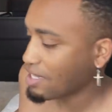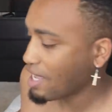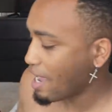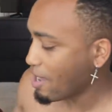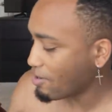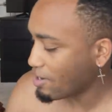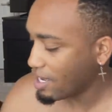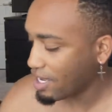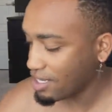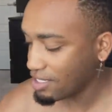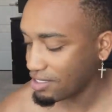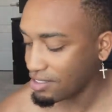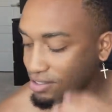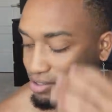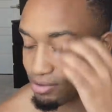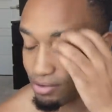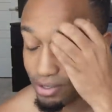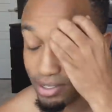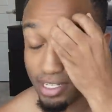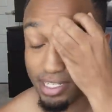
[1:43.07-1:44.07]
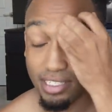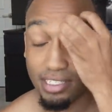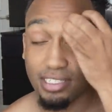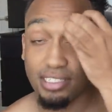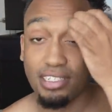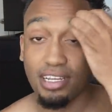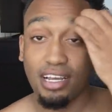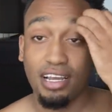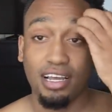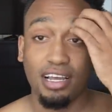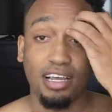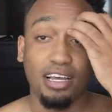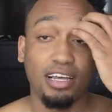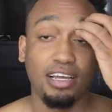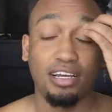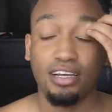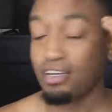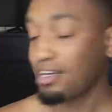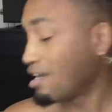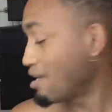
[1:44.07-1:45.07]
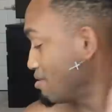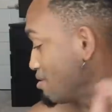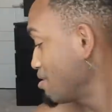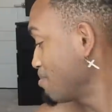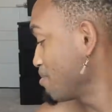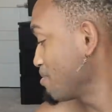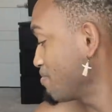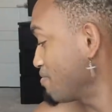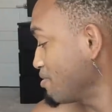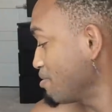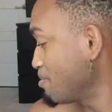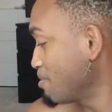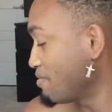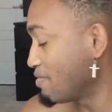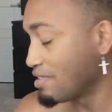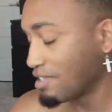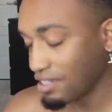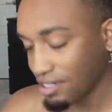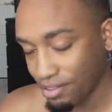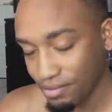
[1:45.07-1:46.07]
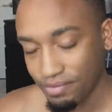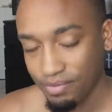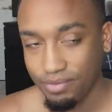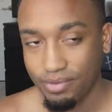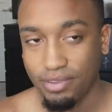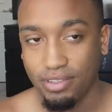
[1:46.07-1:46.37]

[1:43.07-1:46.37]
loud ass toys. Let me film my video.